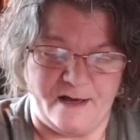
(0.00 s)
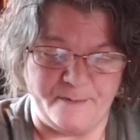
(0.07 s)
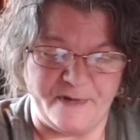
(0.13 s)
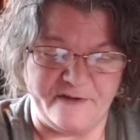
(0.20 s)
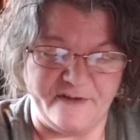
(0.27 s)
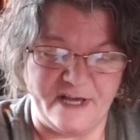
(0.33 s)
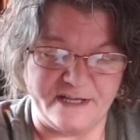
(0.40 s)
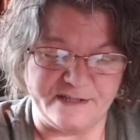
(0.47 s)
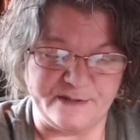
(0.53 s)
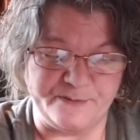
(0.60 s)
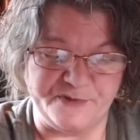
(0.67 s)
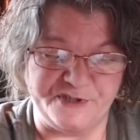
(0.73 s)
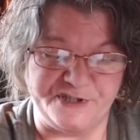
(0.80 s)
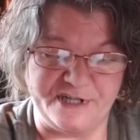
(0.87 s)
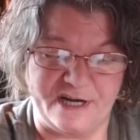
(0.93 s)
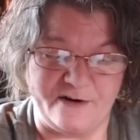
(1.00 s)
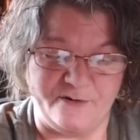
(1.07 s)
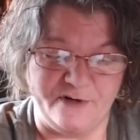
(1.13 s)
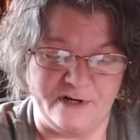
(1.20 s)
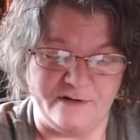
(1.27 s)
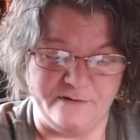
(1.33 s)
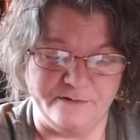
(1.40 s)
I've got some shout
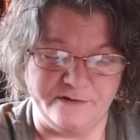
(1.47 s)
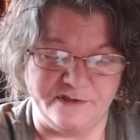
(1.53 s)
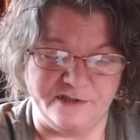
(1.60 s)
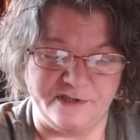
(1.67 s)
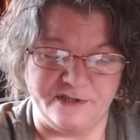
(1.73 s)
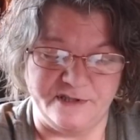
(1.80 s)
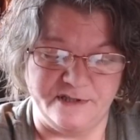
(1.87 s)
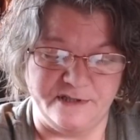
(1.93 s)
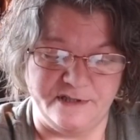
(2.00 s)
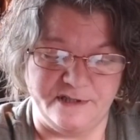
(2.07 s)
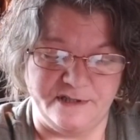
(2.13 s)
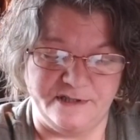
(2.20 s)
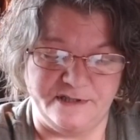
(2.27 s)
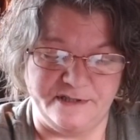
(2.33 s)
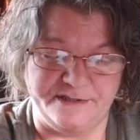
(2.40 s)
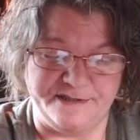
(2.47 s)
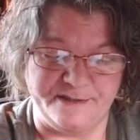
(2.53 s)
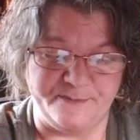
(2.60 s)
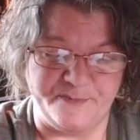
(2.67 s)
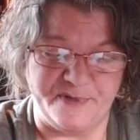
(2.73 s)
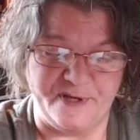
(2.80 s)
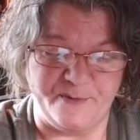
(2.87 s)
outs to
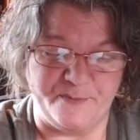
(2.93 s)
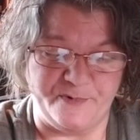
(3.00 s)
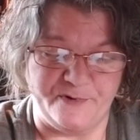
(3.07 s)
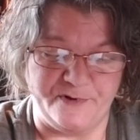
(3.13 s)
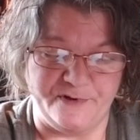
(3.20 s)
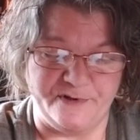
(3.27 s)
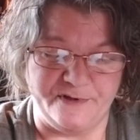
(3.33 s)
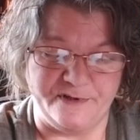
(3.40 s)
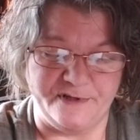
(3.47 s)
some people.